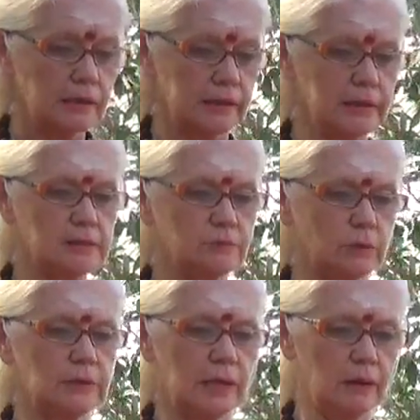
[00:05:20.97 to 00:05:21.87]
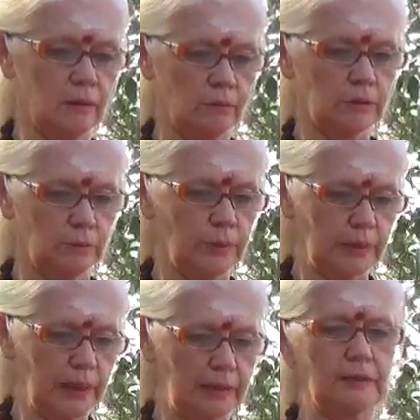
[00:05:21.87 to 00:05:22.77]
This what we
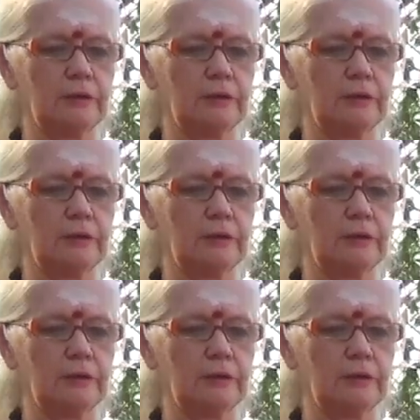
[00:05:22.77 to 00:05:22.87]
get